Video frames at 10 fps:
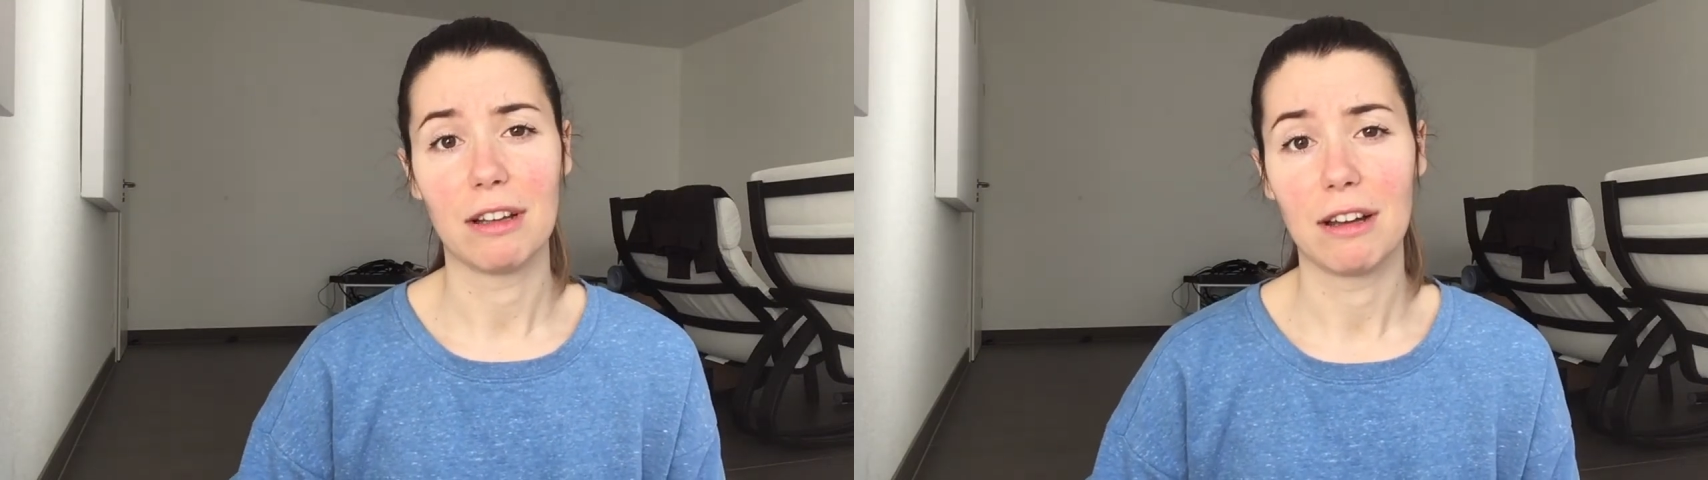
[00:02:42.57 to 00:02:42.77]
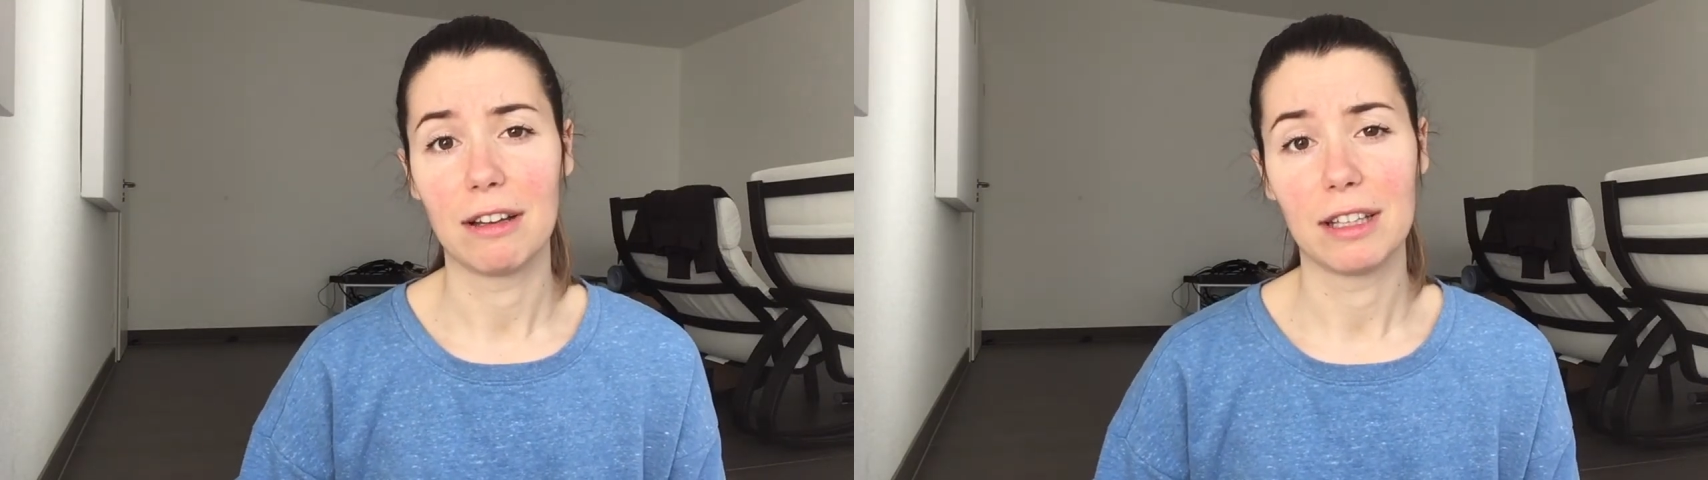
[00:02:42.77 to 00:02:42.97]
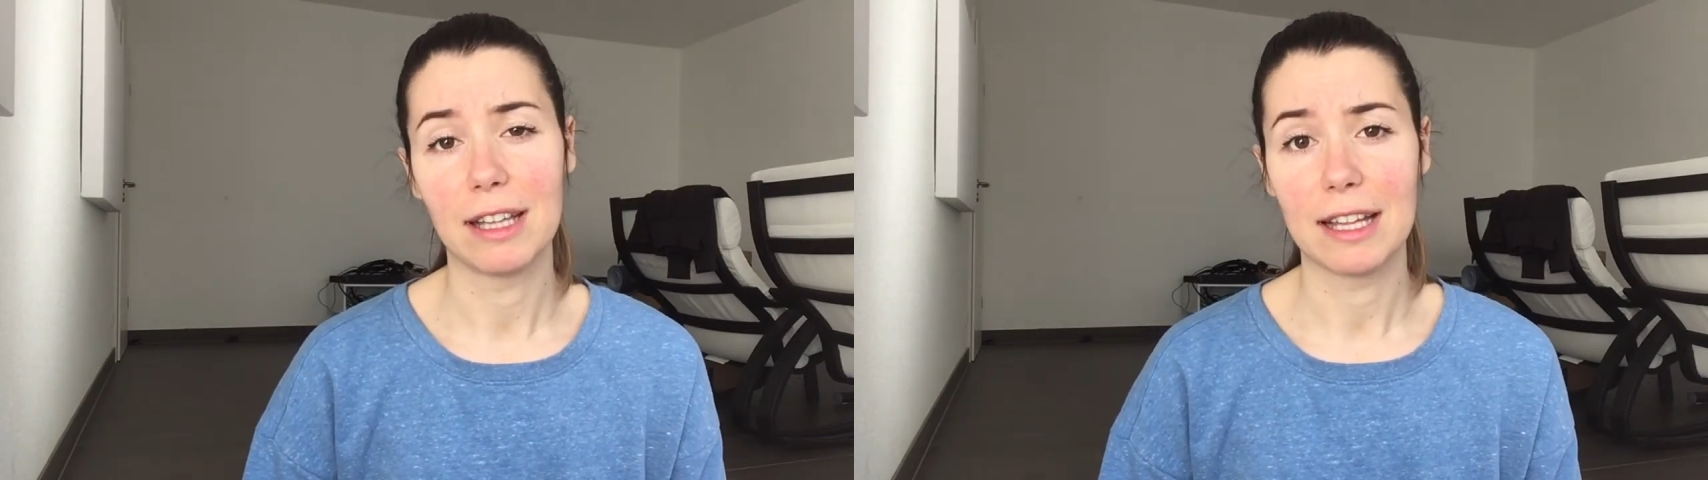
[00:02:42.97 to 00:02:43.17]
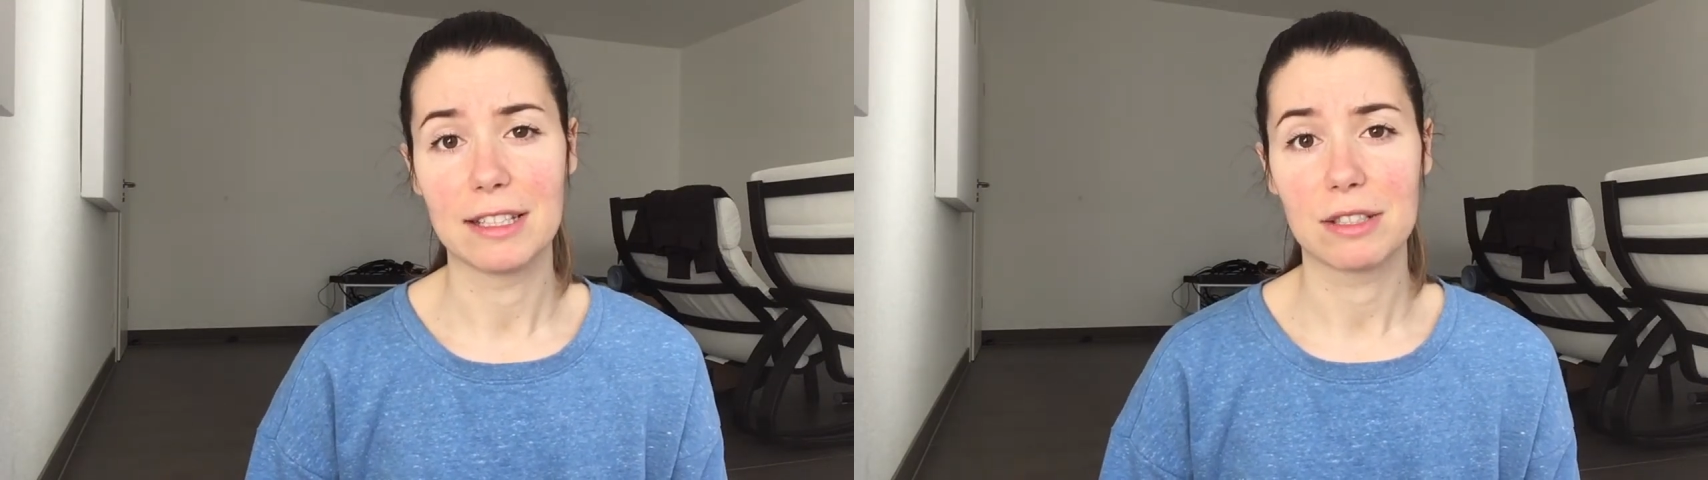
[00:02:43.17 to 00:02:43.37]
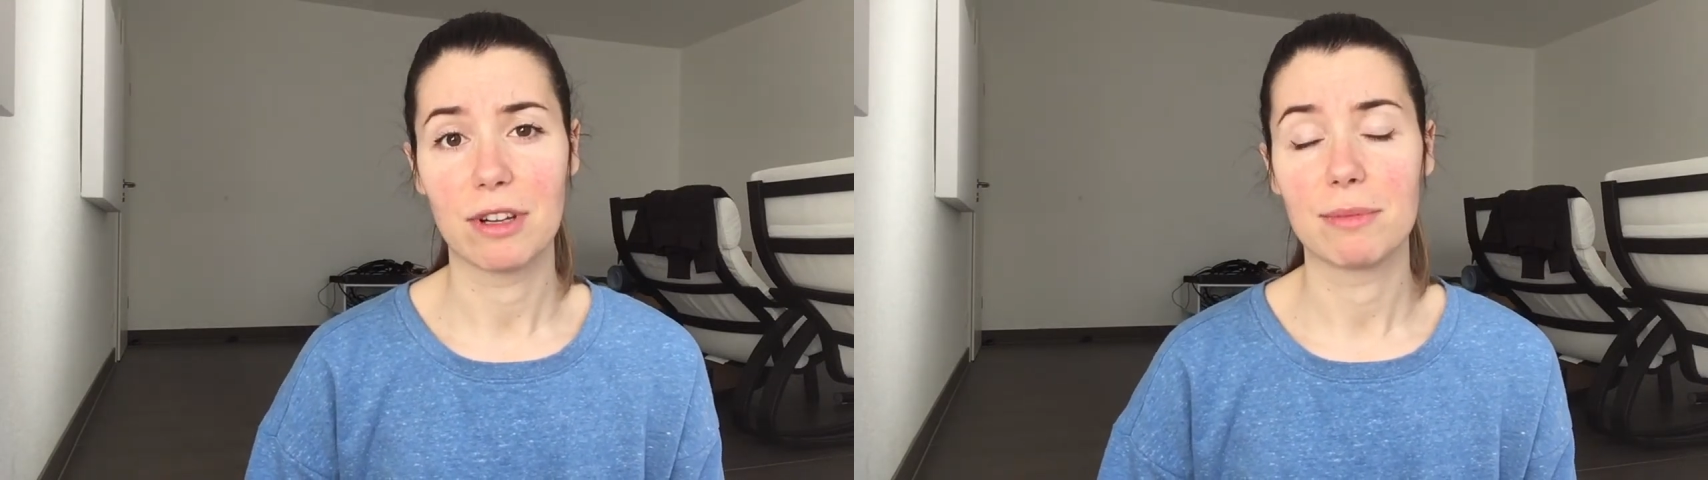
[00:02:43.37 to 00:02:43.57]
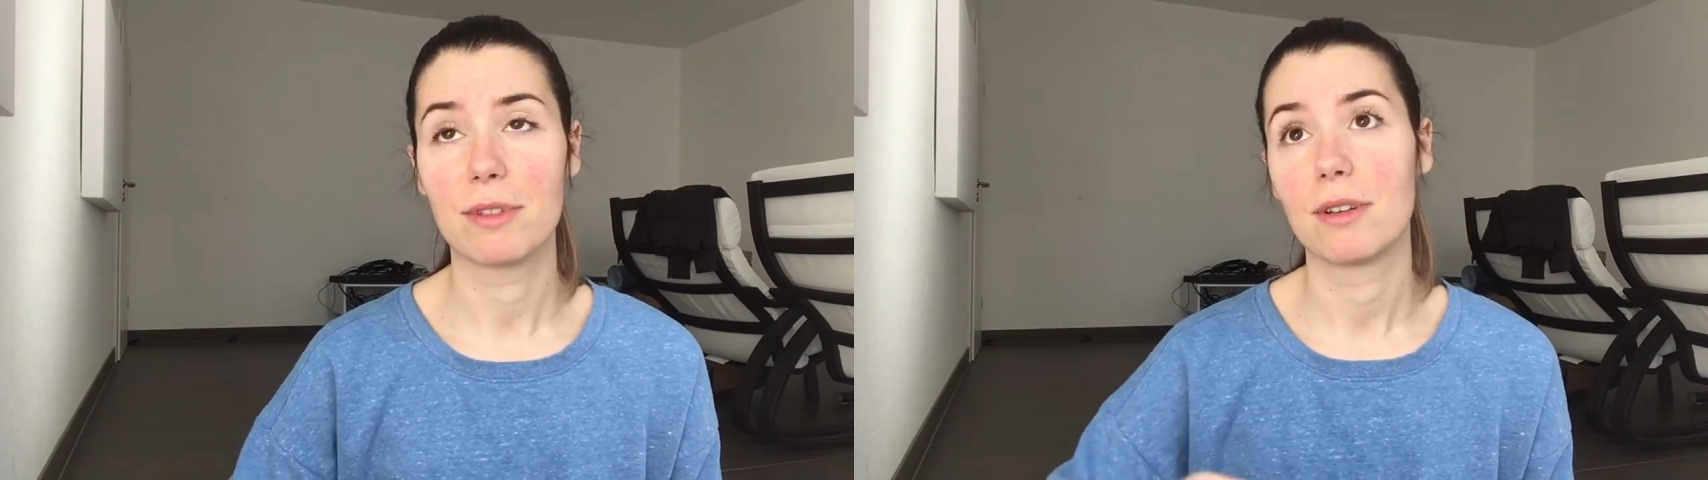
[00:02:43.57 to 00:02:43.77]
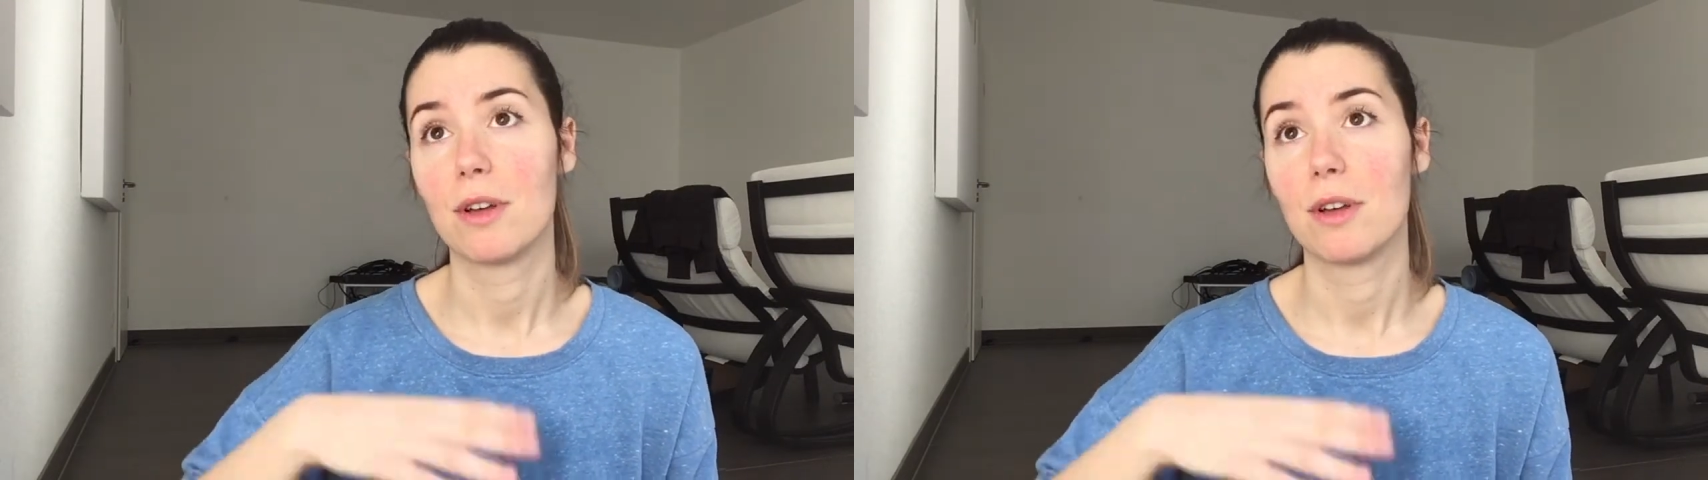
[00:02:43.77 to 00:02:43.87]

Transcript: the Latin script